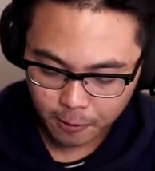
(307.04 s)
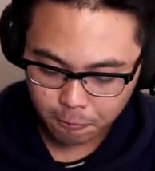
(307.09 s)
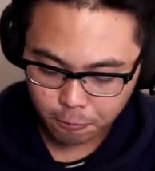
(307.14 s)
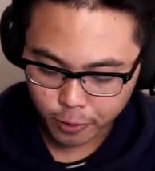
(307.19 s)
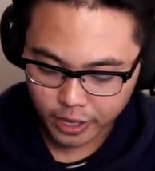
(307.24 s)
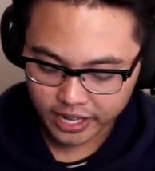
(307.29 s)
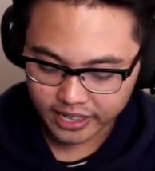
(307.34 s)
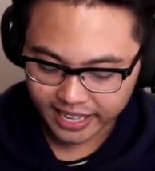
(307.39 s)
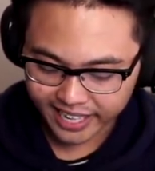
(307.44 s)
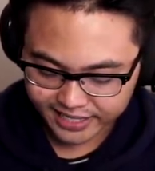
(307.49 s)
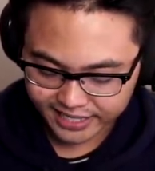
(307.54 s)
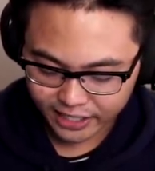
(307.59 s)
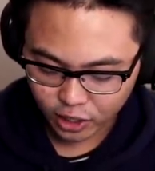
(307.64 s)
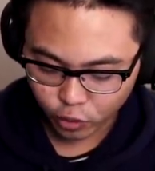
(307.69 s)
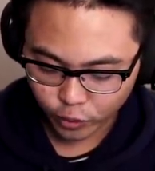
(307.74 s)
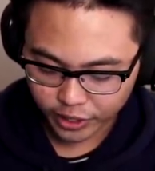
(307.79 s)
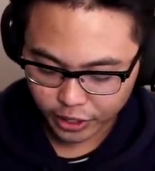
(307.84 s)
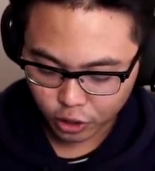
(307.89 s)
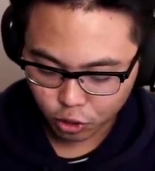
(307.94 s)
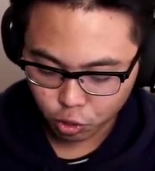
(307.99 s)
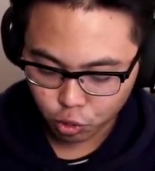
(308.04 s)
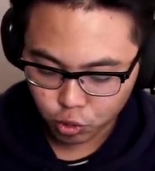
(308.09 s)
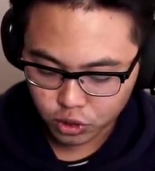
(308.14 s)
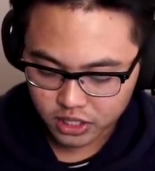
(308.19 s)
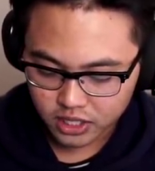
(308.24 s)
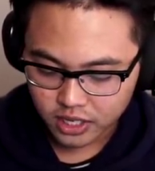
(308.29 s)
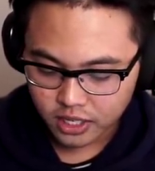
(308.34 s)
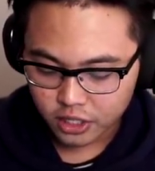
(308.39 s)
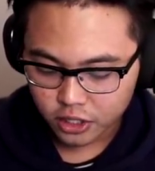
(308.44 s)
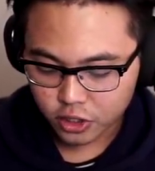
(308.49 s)
people unless he
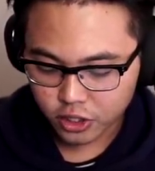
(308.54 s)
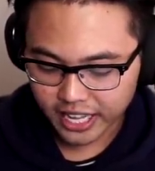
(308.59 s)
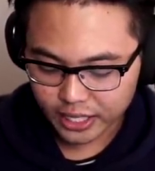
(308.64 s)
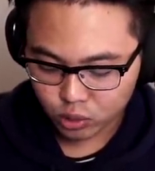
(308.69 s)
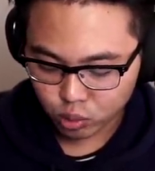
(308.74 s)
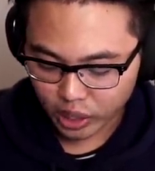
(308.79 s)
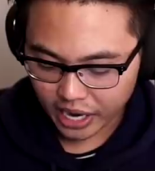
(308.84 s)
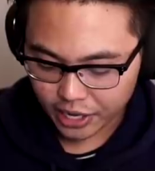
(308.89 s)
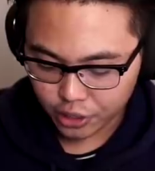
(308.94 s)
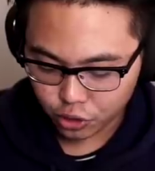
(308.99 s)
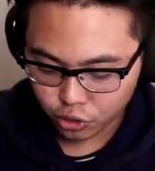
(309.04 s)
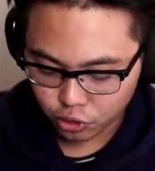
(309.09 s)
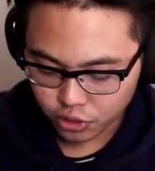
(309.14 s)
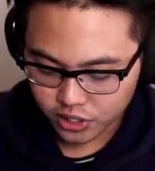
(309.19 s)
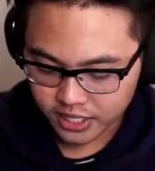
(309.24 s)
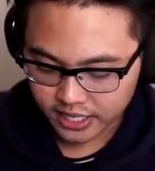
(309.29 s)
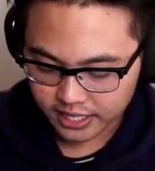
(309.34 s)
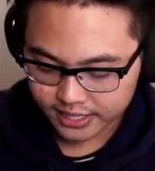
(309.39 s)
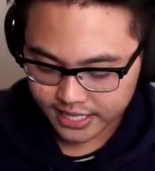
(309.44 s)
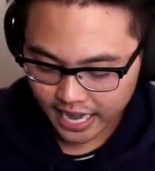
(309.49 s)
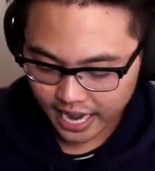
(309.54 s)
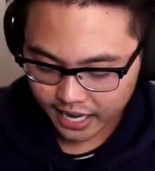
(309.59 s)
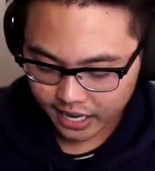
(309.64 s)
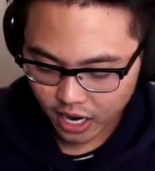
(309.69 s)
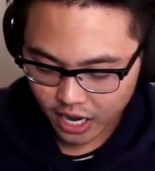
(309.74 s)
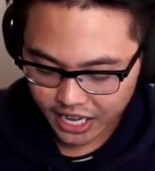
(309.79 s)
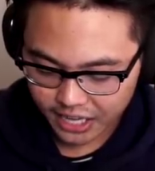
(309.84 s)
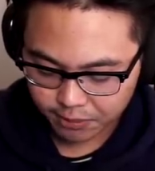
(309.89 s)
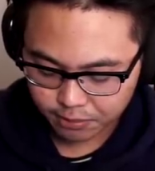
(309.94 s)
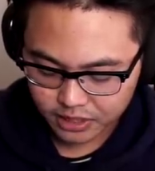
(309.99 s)
criticals, so that's why I use an
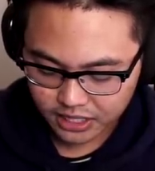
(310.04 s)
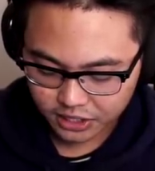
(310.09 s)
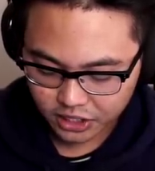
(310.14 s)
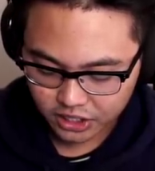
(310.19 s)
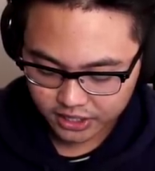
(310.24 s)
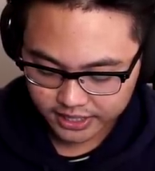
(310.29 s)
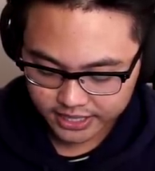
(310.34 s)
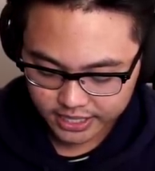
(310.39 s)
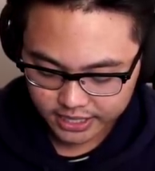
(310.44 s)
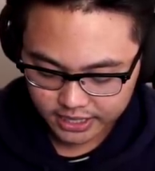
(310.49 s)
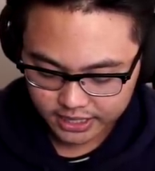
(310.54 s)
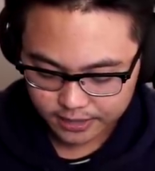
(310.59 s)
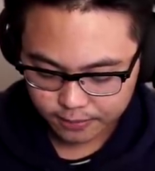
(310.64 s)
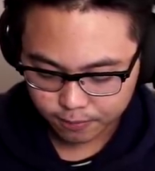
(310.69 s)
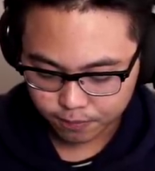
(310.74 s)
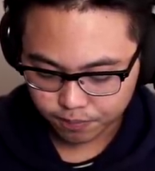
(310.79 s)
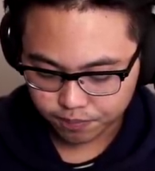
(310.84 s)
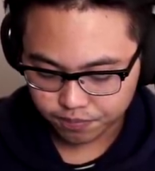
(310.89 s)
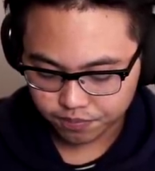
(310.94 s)
attack item such as this.